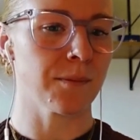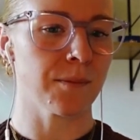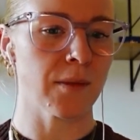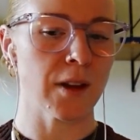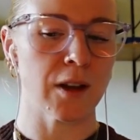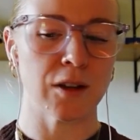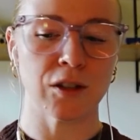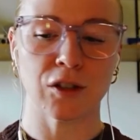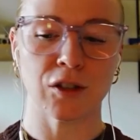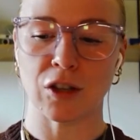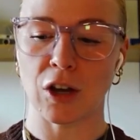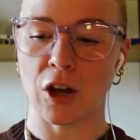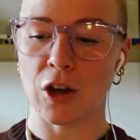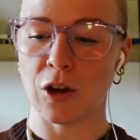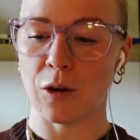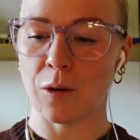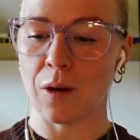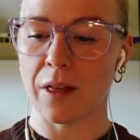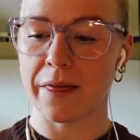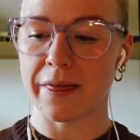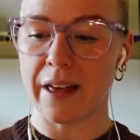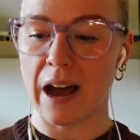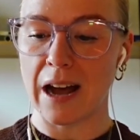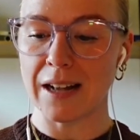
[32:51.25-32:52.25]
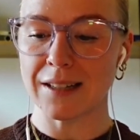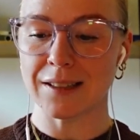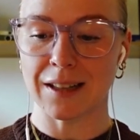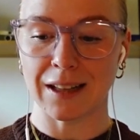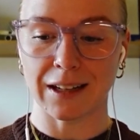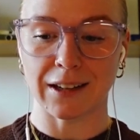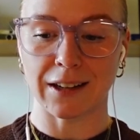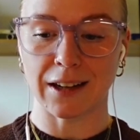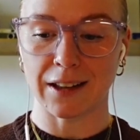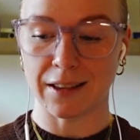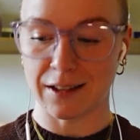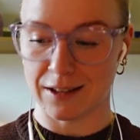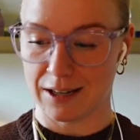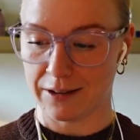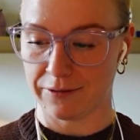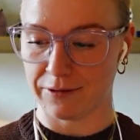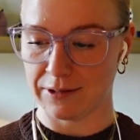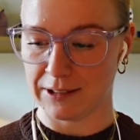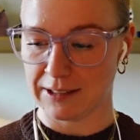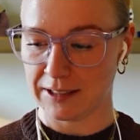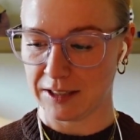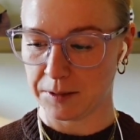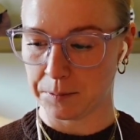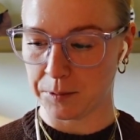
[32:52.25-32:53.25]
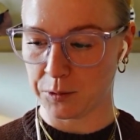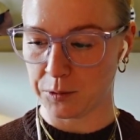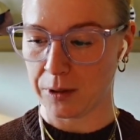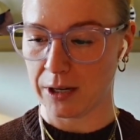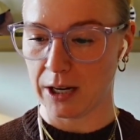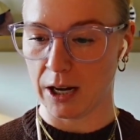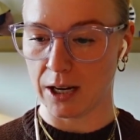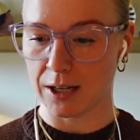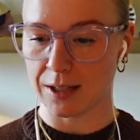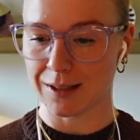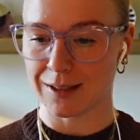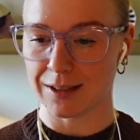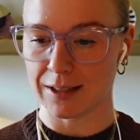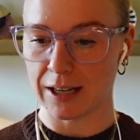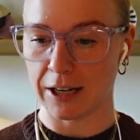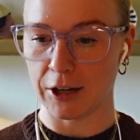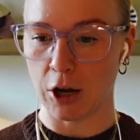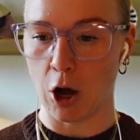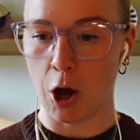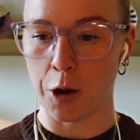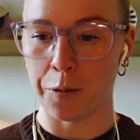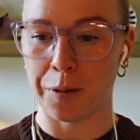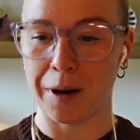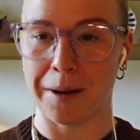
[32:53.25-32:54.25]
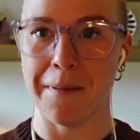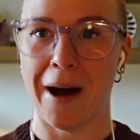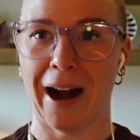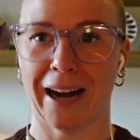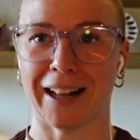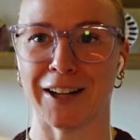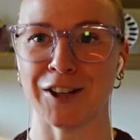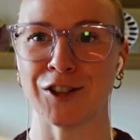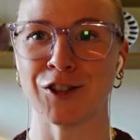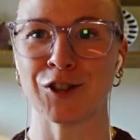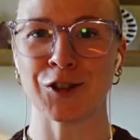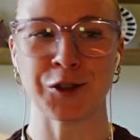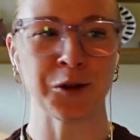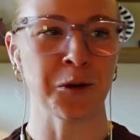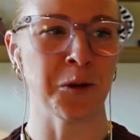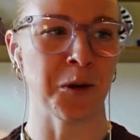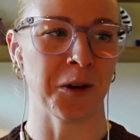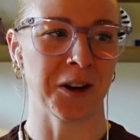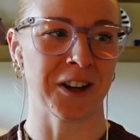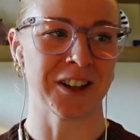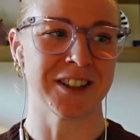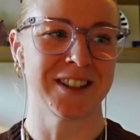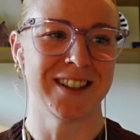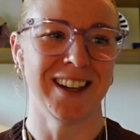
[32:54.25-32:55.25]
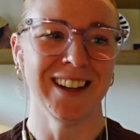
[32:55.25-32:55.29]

So that's clearly the differences between us and how we manage tours.